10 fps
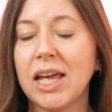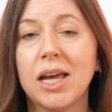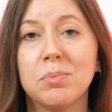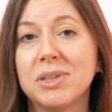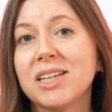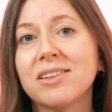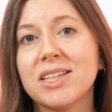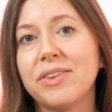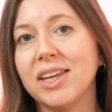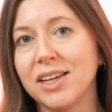But here's the
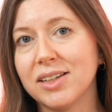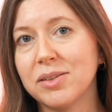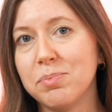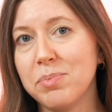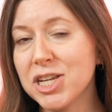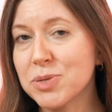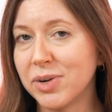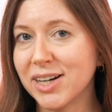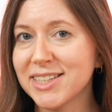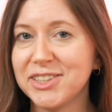thing,
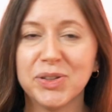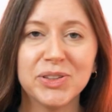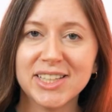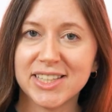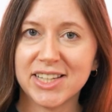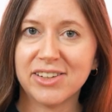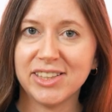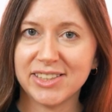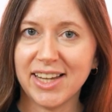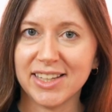benchmarks don't necessarily
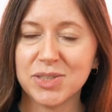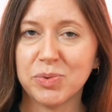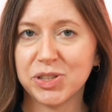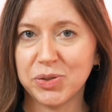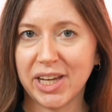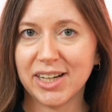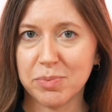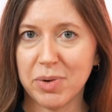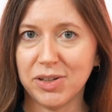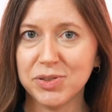test what you care
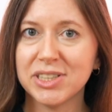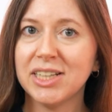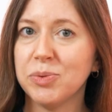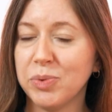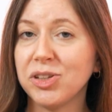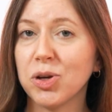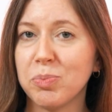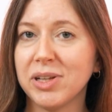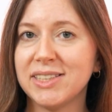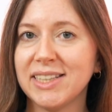about when you're
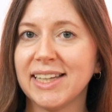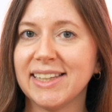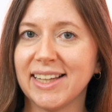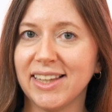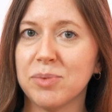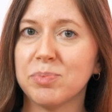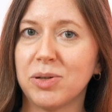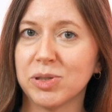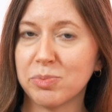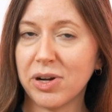building an
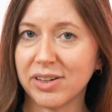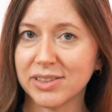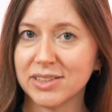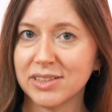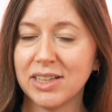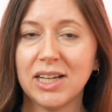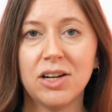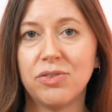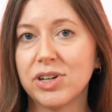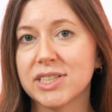LLM-powered product.
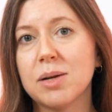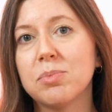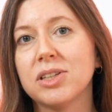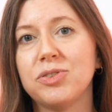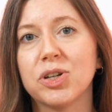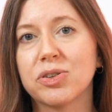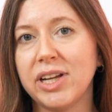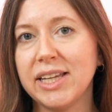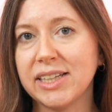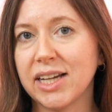For example, if you're
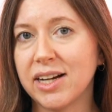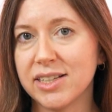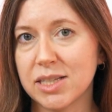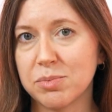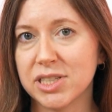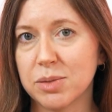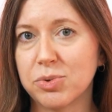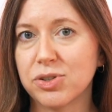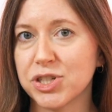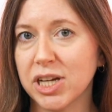creating a customer
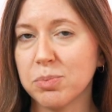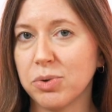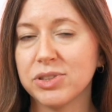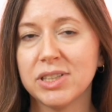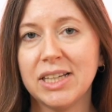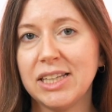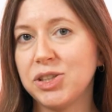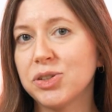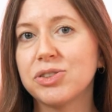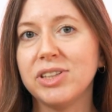support chatbot, you
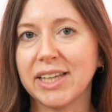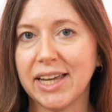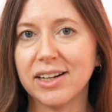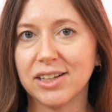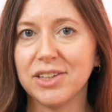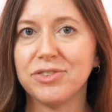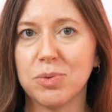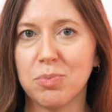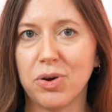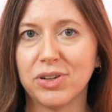don't really care if your
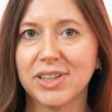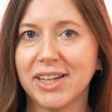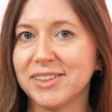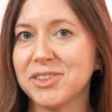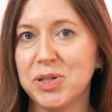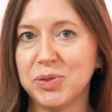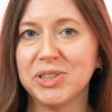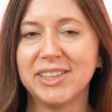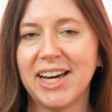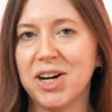model can code and
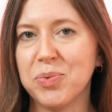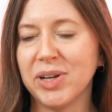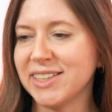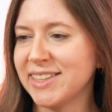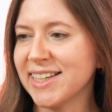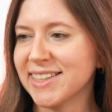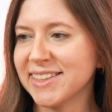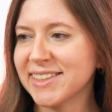how well it does it.